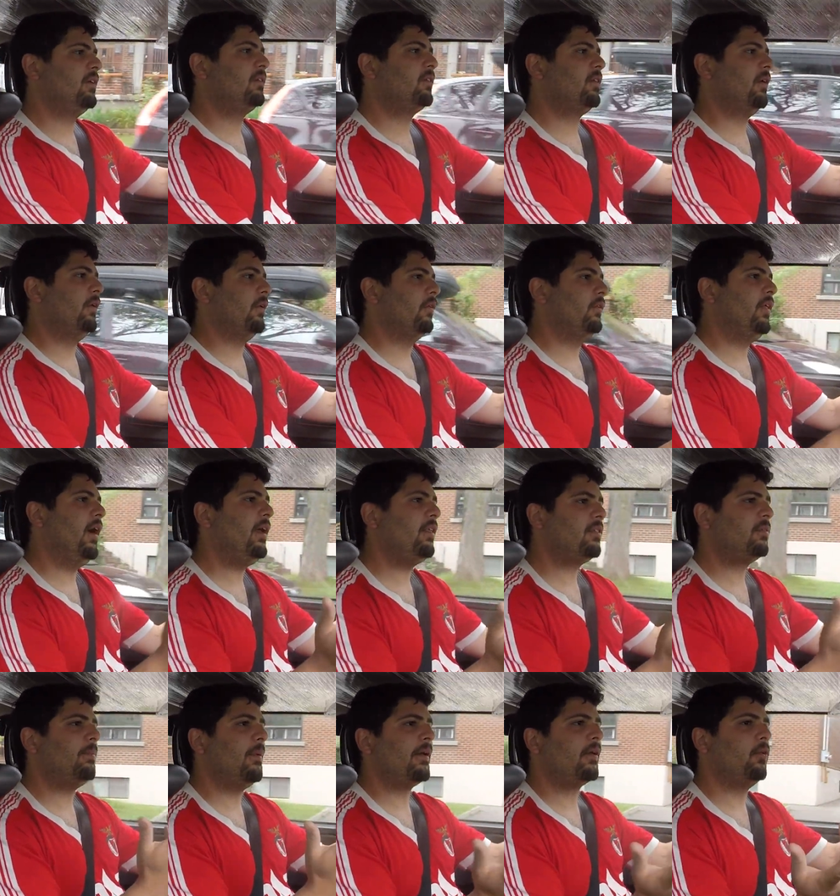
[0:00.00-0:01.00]
So that's
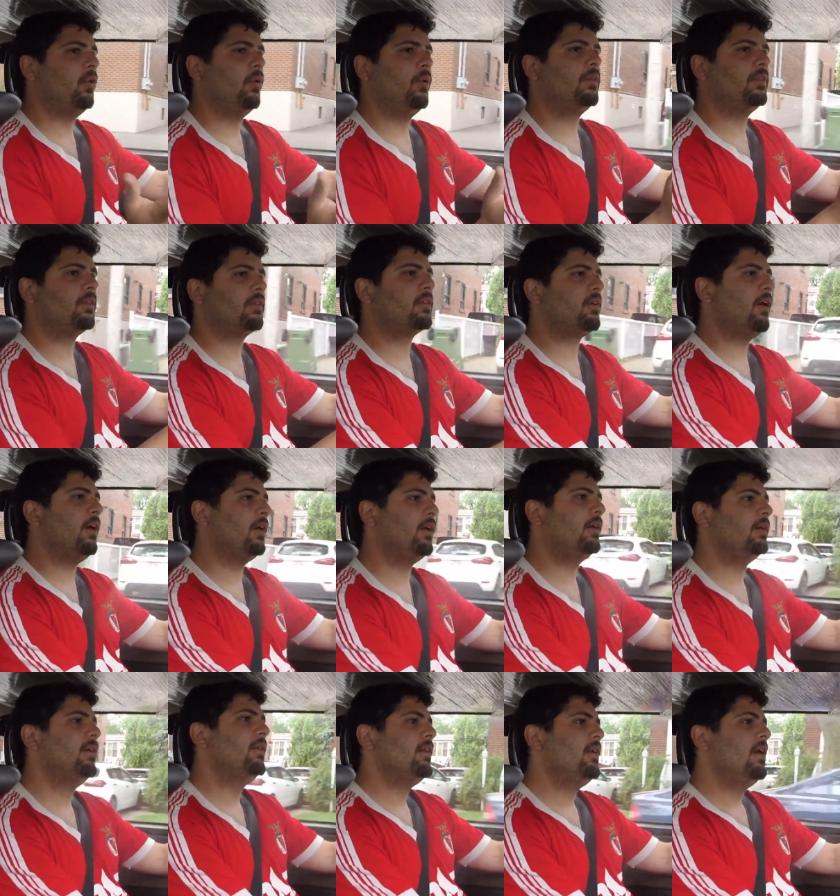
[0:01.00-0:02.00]
my goal with this car.
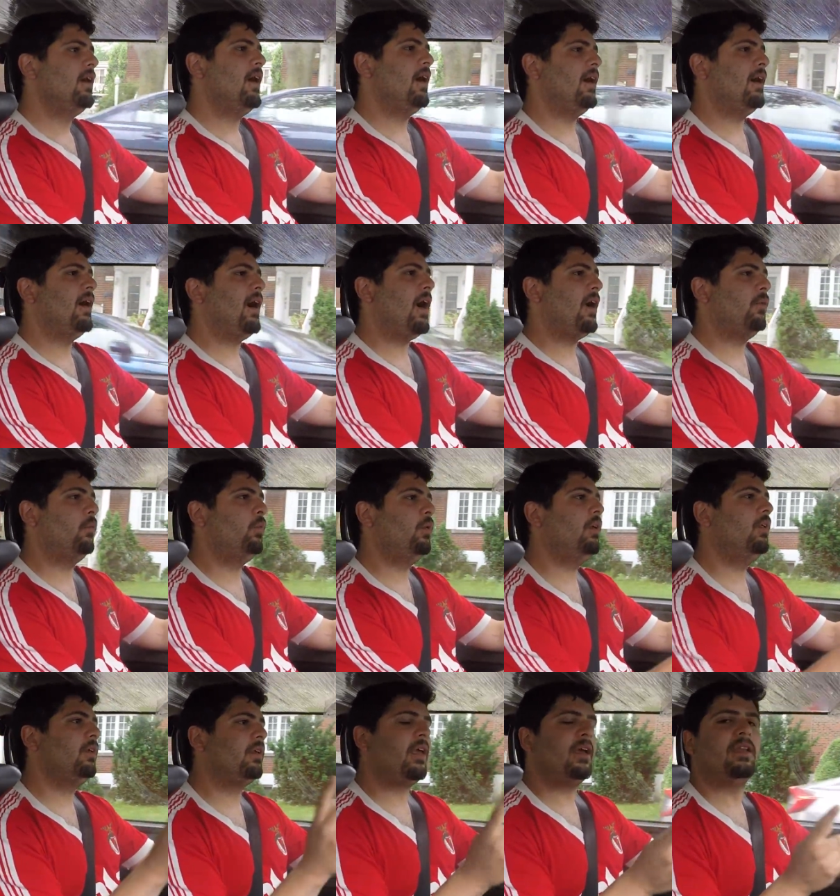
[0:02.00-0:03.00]
I
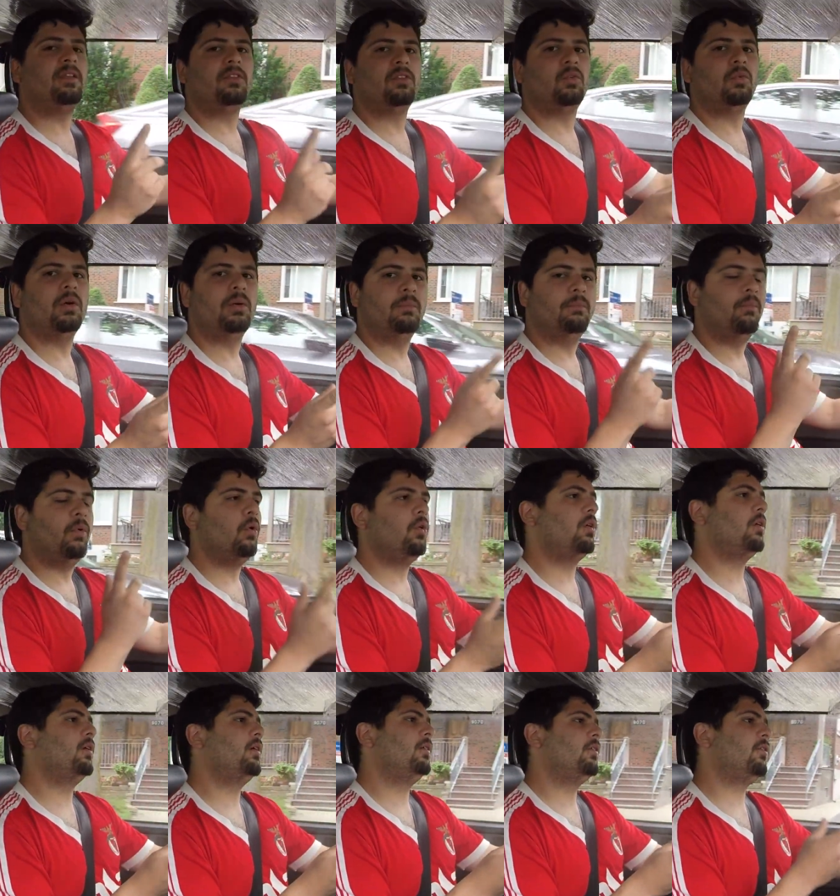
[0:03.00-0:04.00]
will get into it
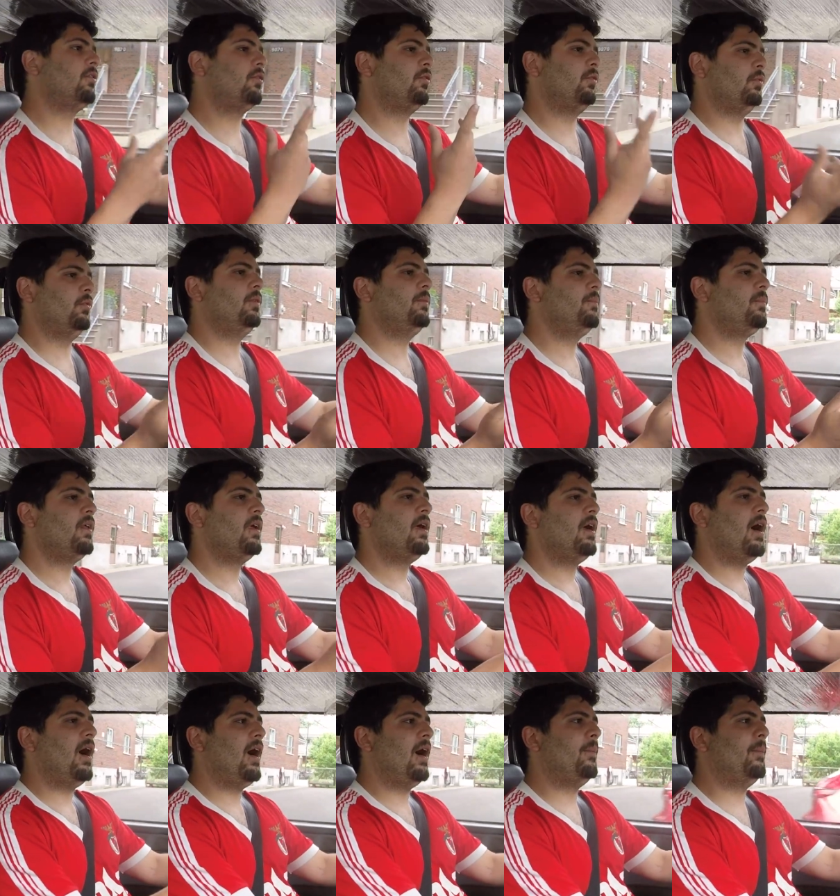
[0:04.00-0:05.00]
more soon,
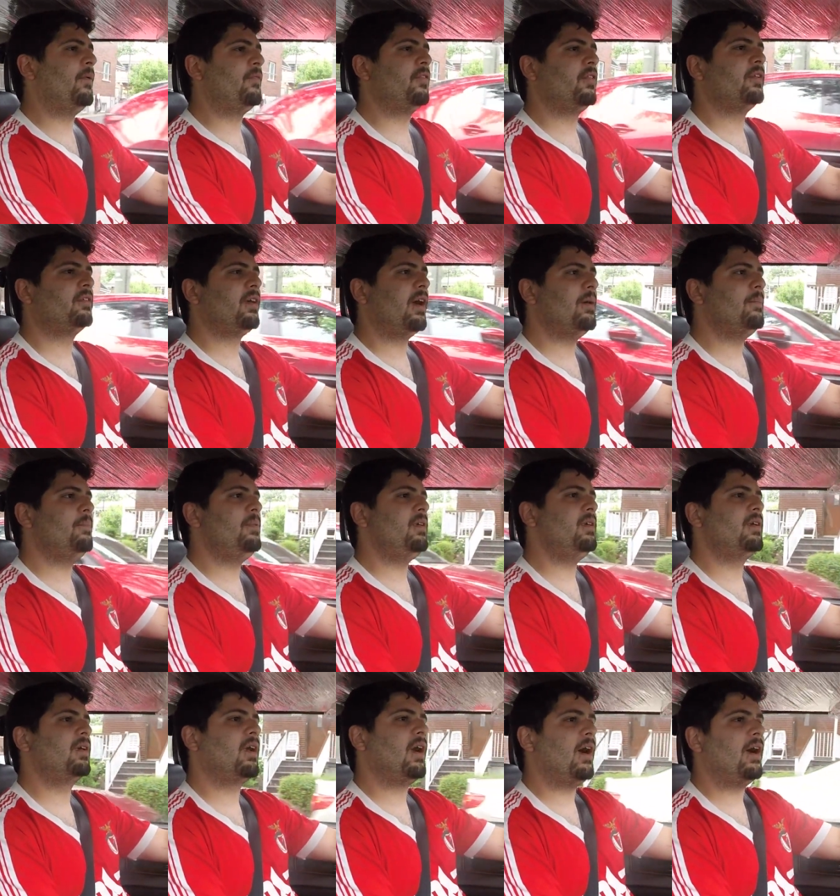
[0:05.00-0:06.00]
but for the time
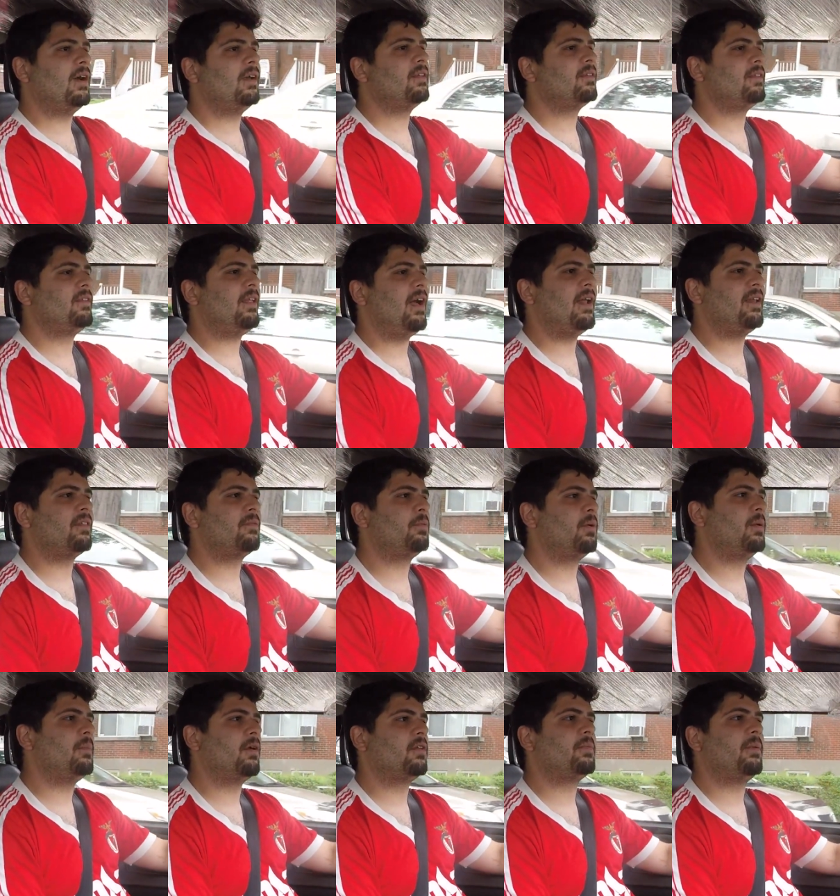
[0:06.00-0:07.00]
being, guys, that is pretty
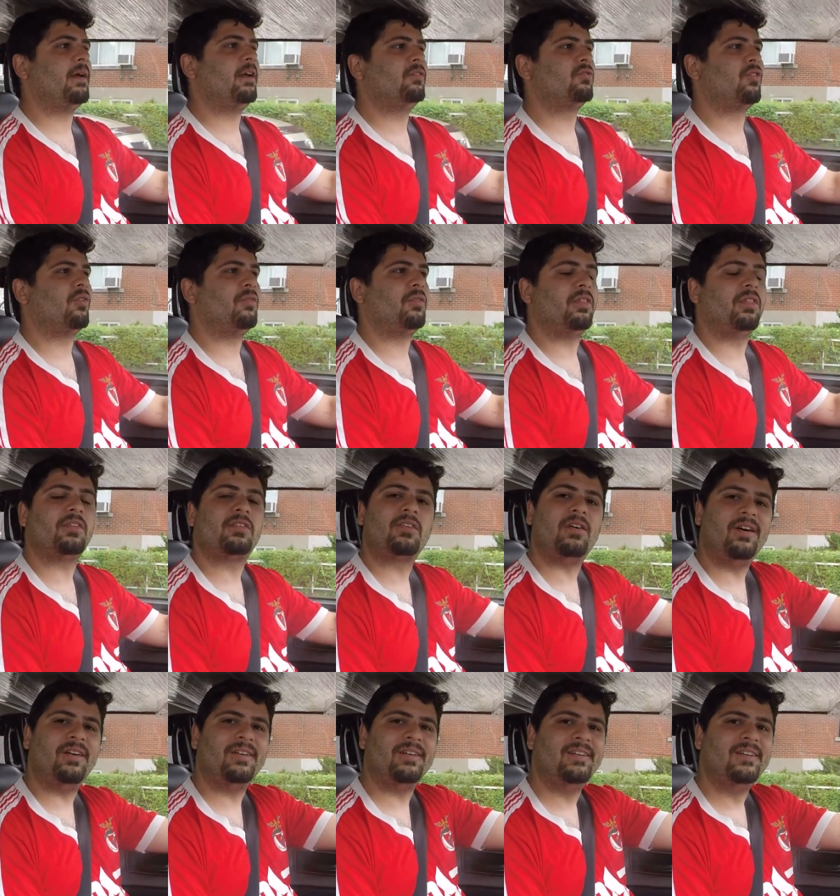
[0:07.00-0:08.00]
much my intro for this
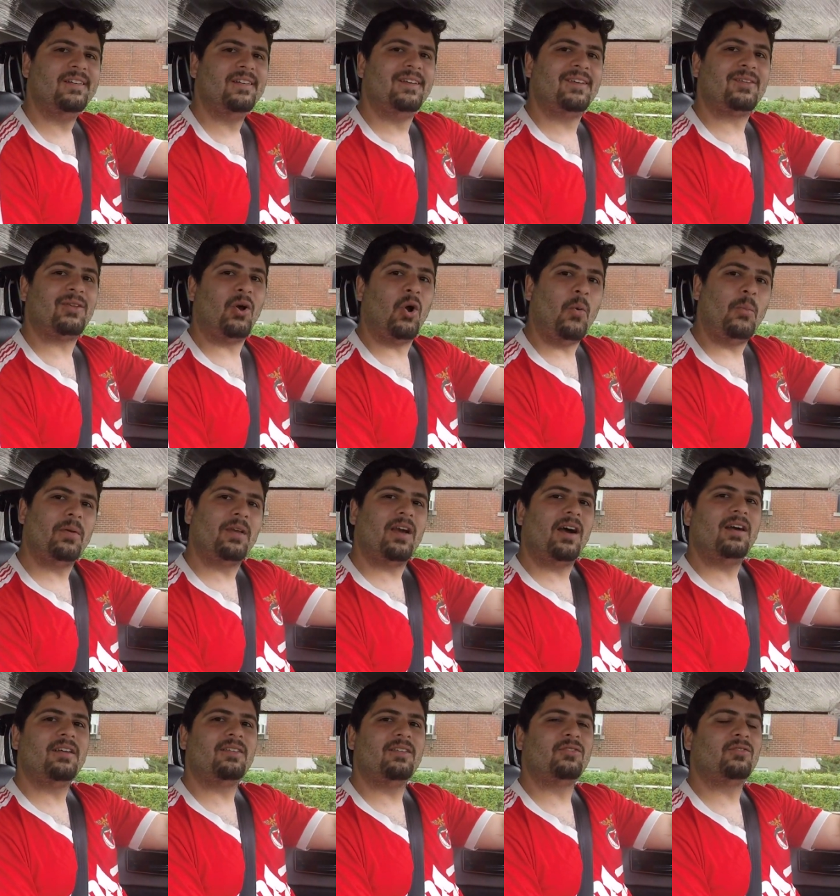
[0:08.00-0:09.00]
car. So I hope you
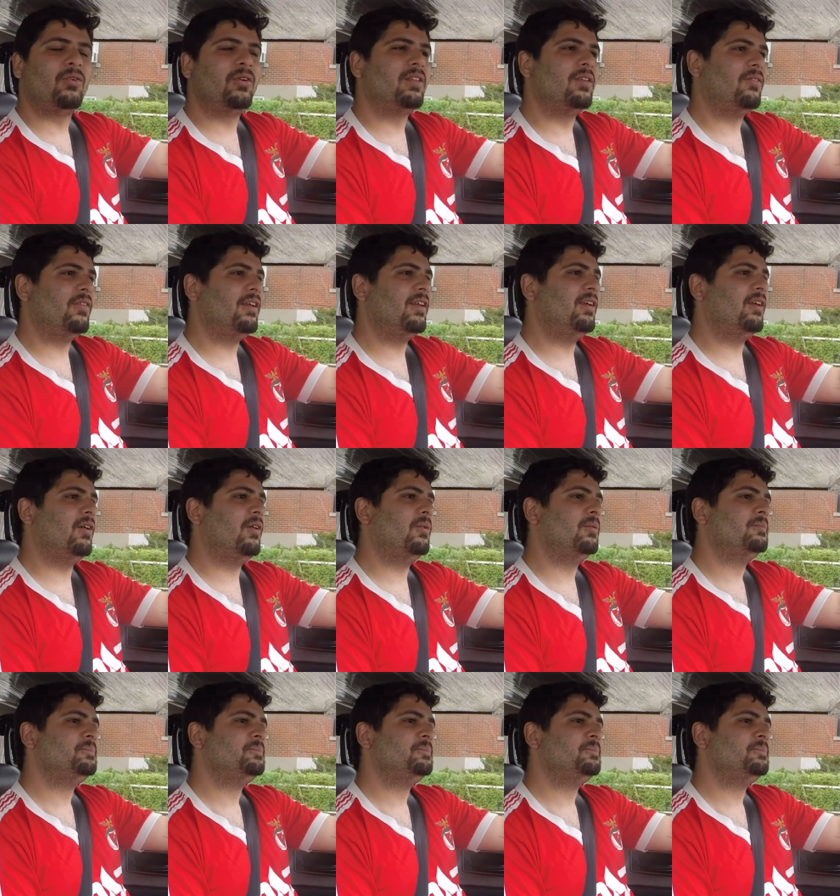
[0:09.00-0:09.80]
guys enjoyed the video.